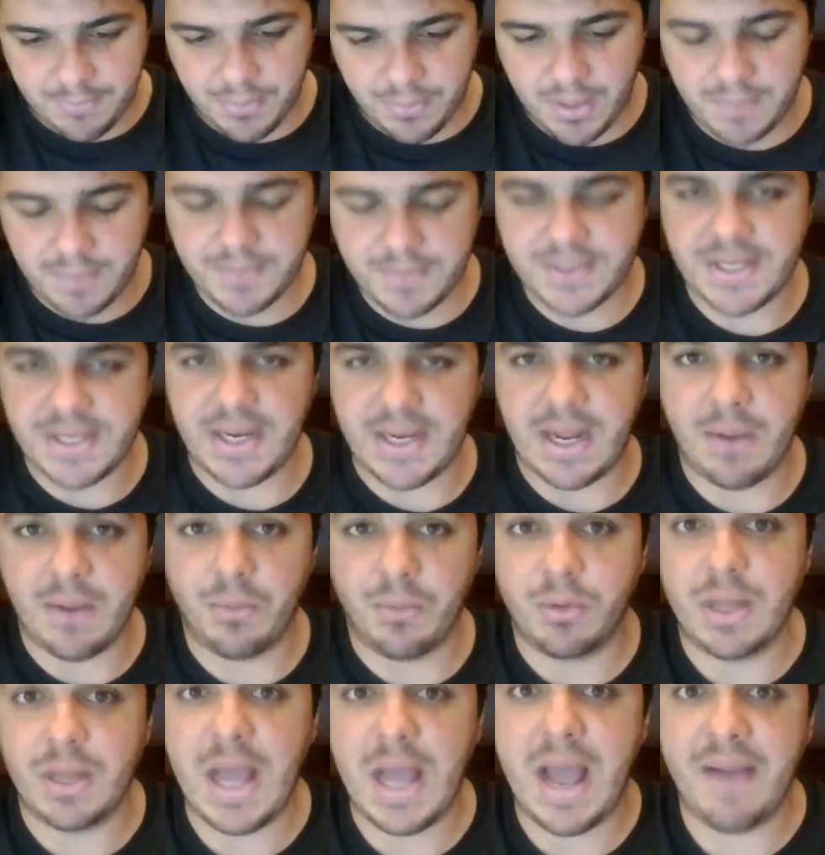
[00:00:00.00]
I promise that
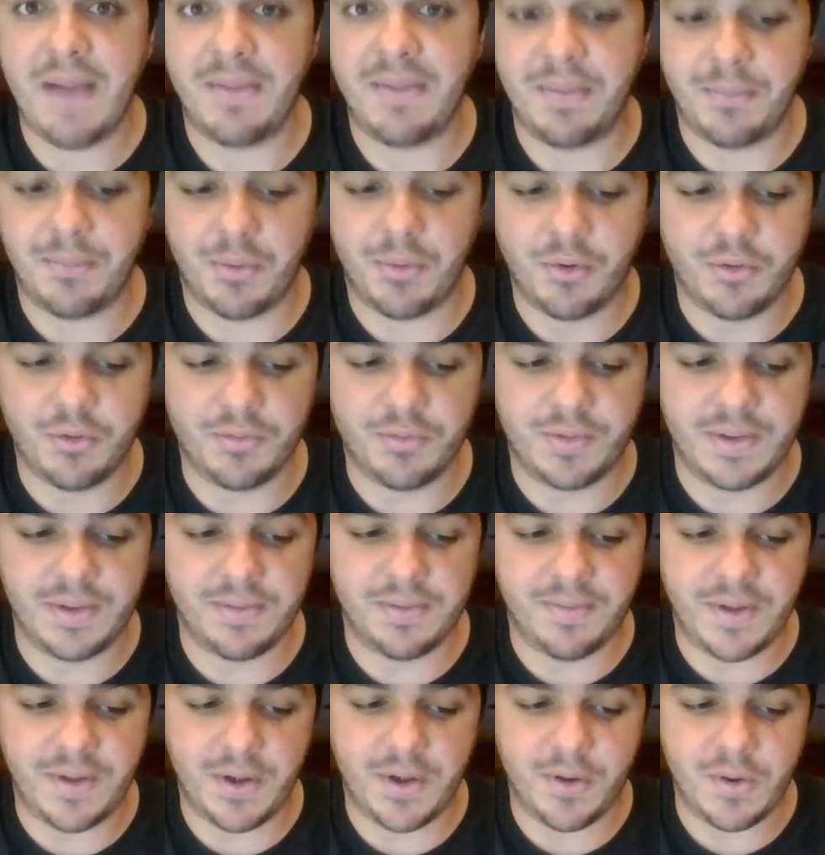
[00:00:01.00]
I will have
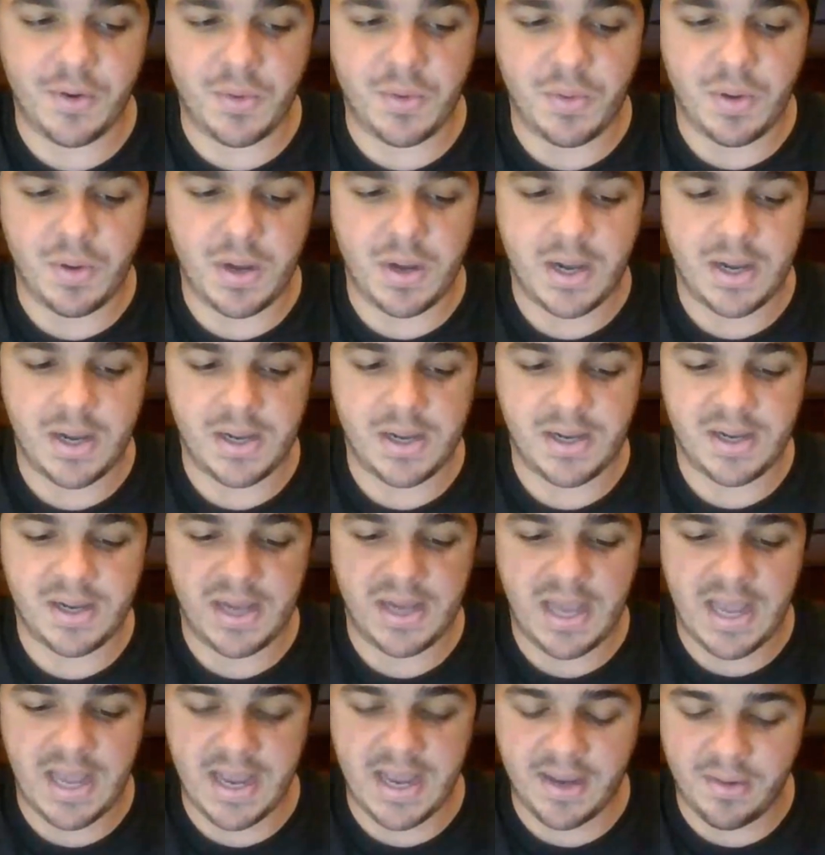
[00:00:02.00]
improved video
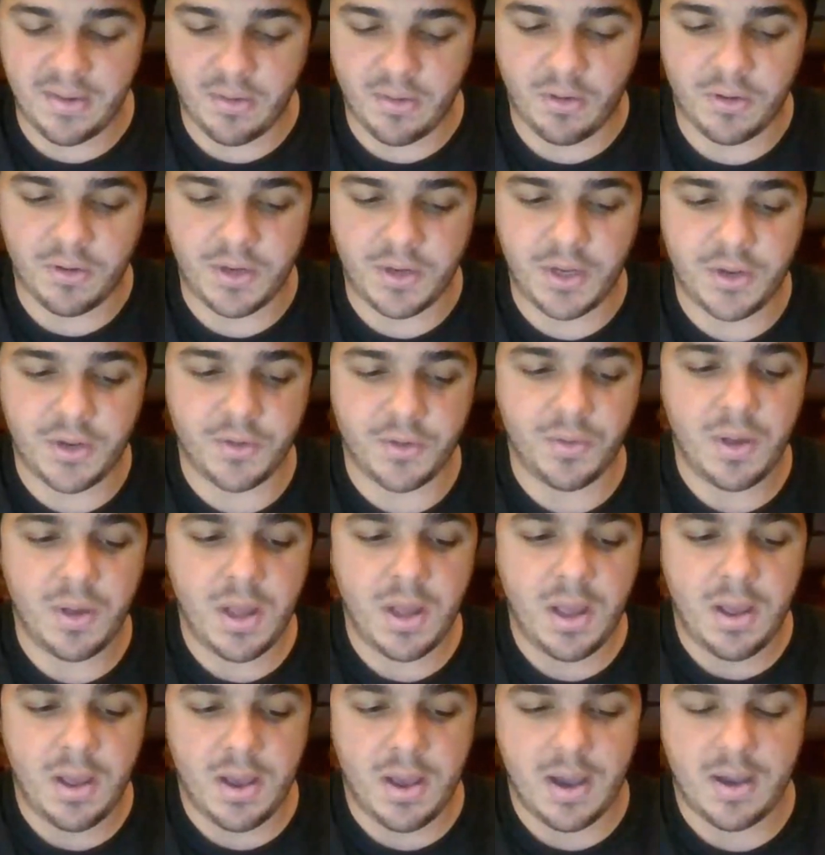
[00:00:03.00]
and
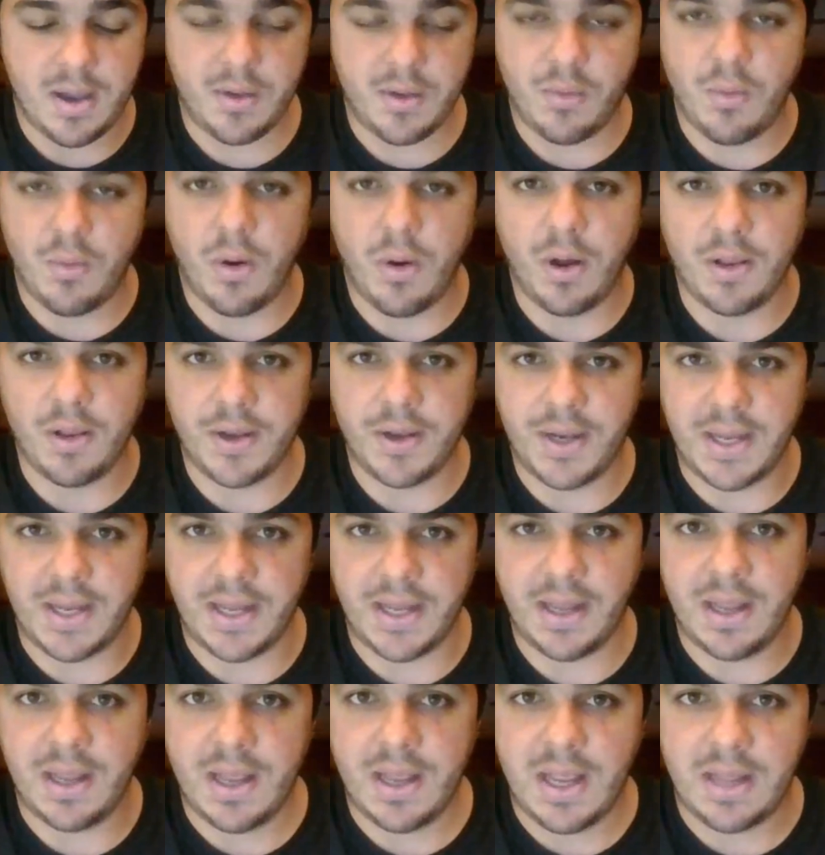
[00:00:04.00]
audio
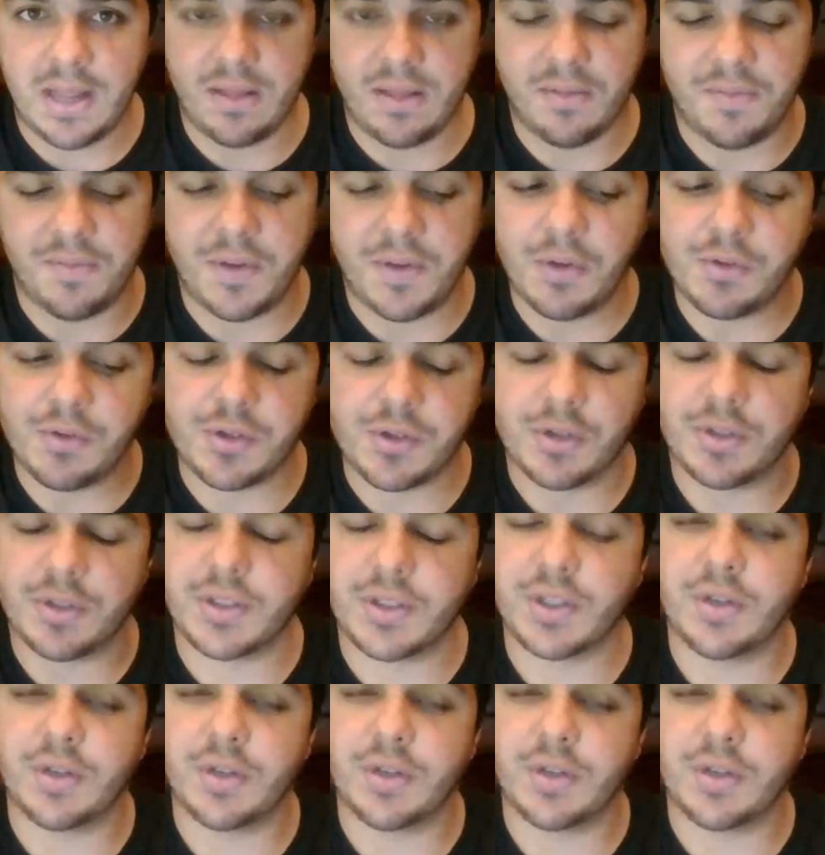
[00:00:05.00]
quality in the future.